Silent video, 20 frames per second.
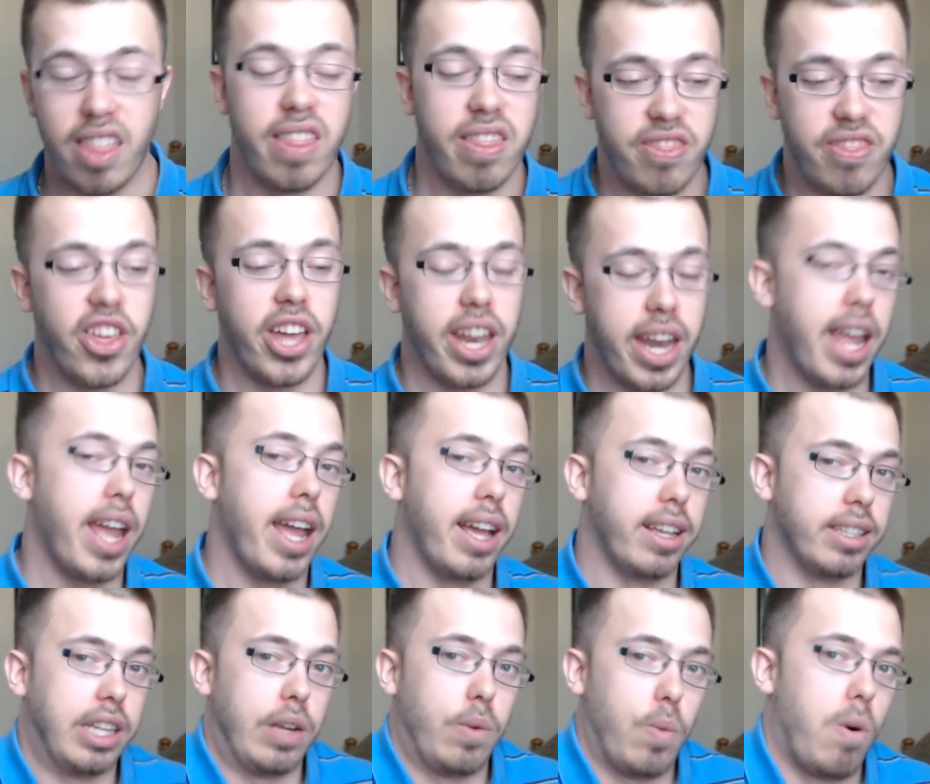that
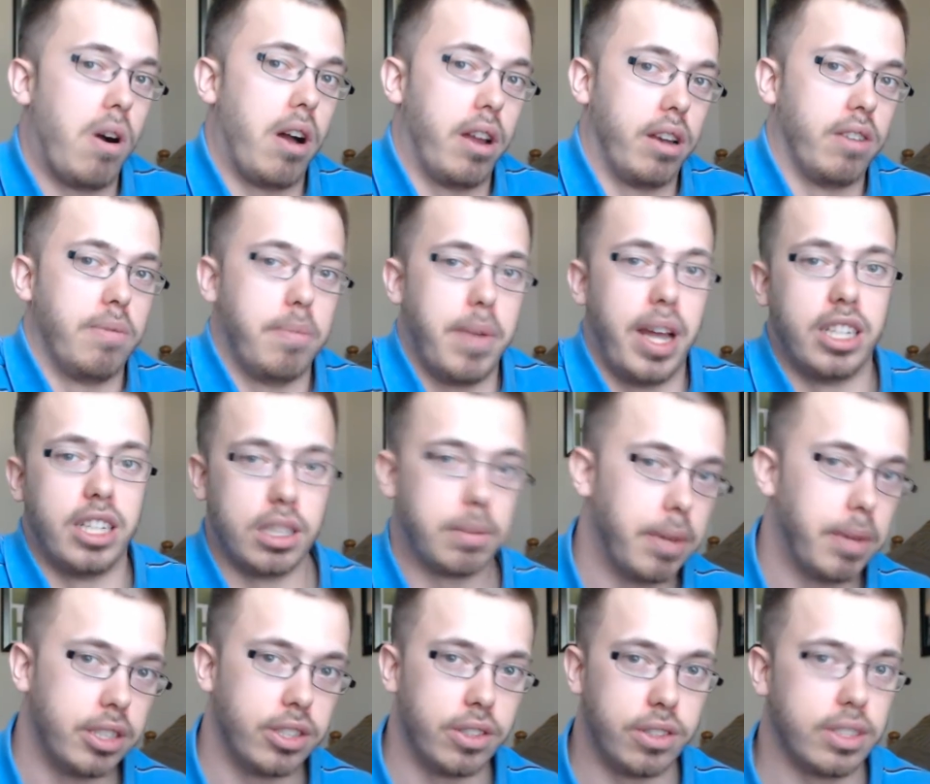has a wand of magic
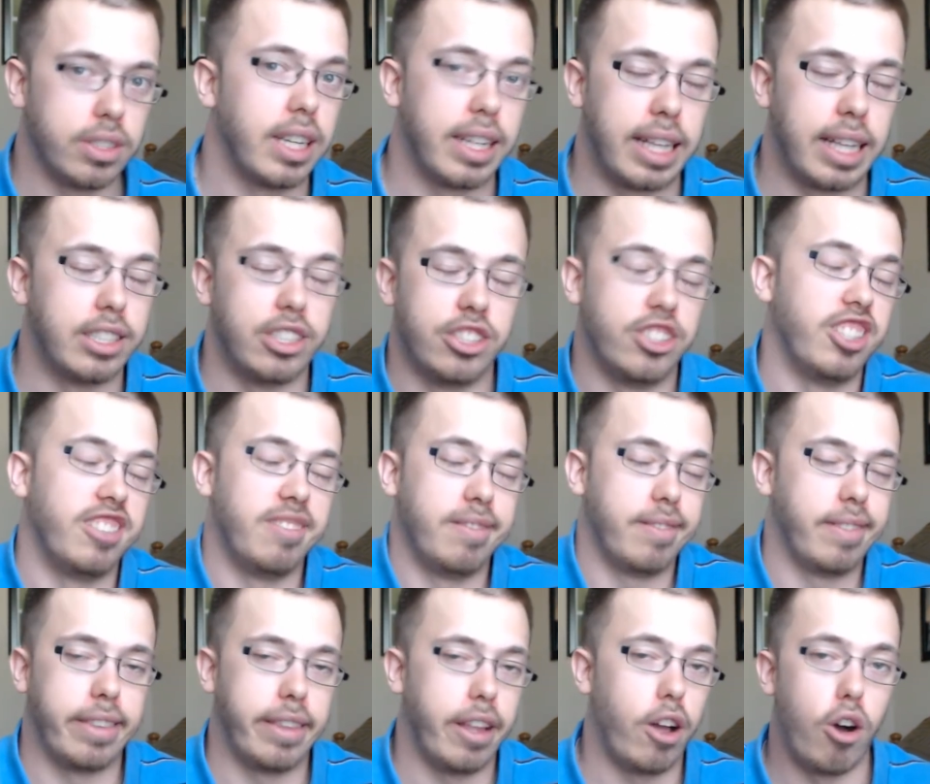missiles. Like, that's just
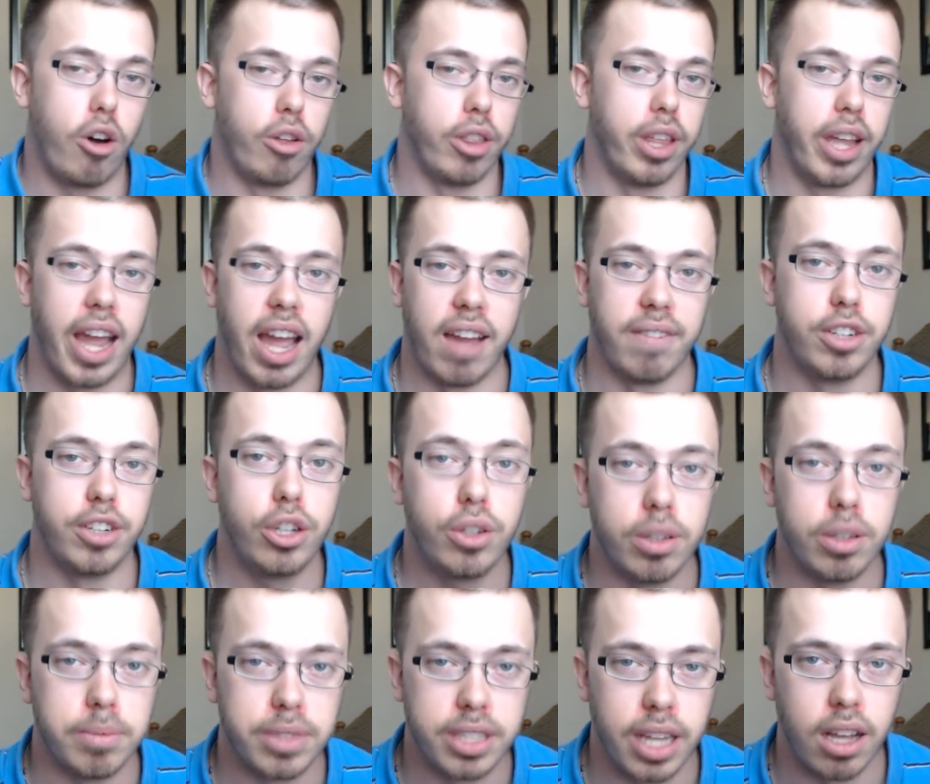all they have to
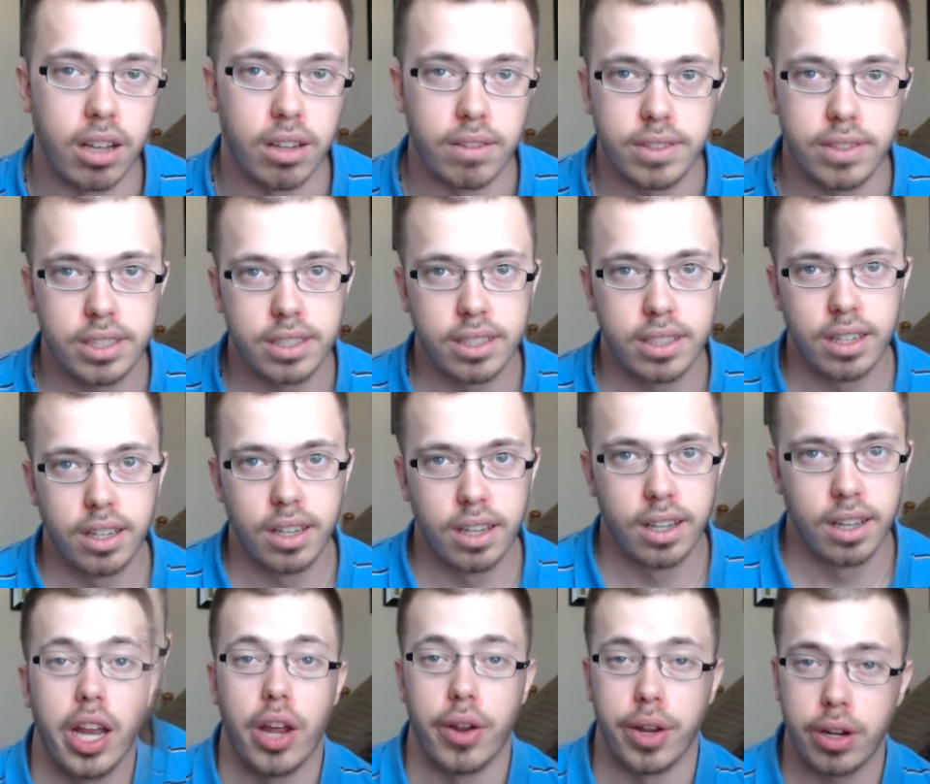themselves.
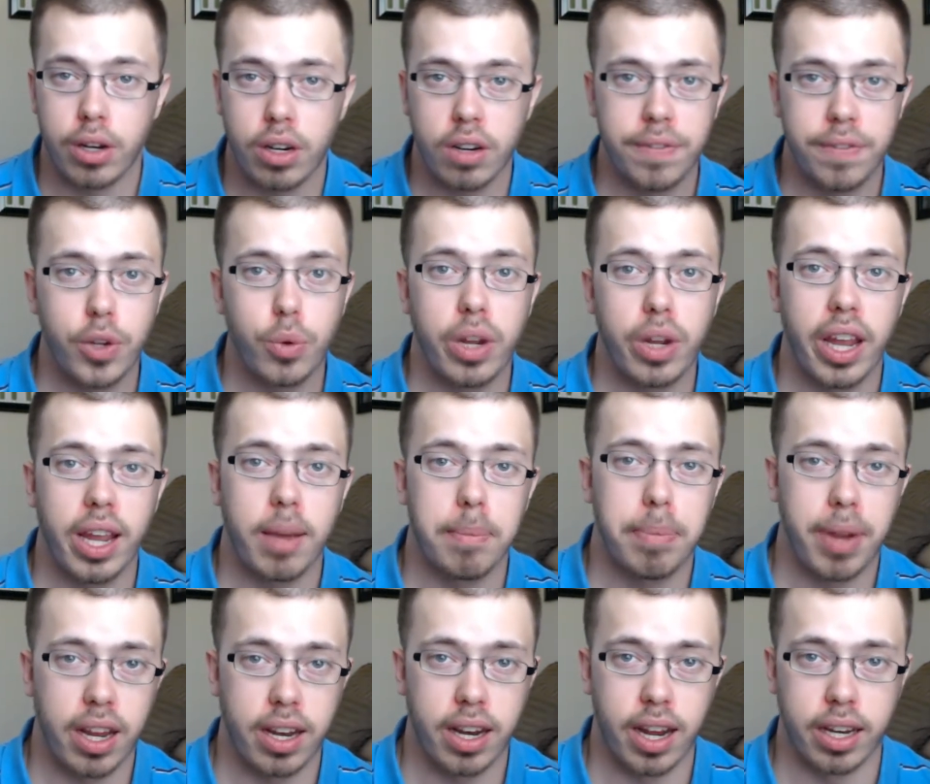Now, here are a few
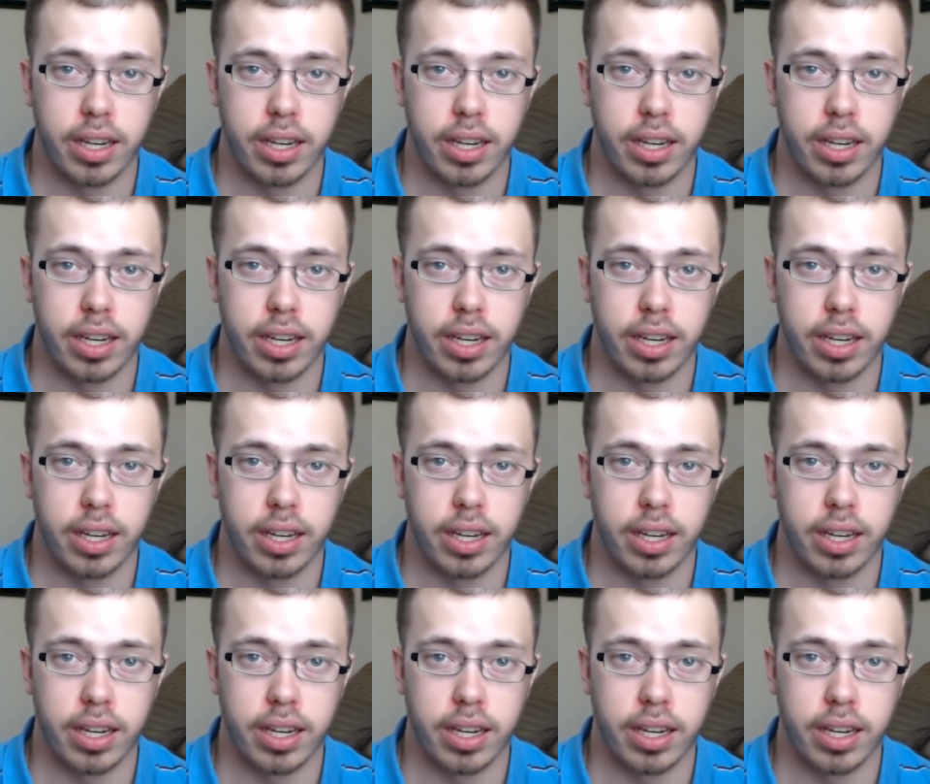campaign